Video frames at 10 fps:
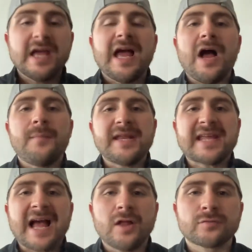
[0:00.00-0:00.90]
how many
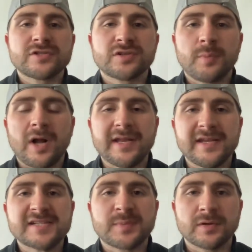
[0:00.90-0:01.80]
calories your body
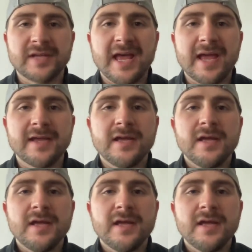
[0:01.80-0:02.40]
needs per day.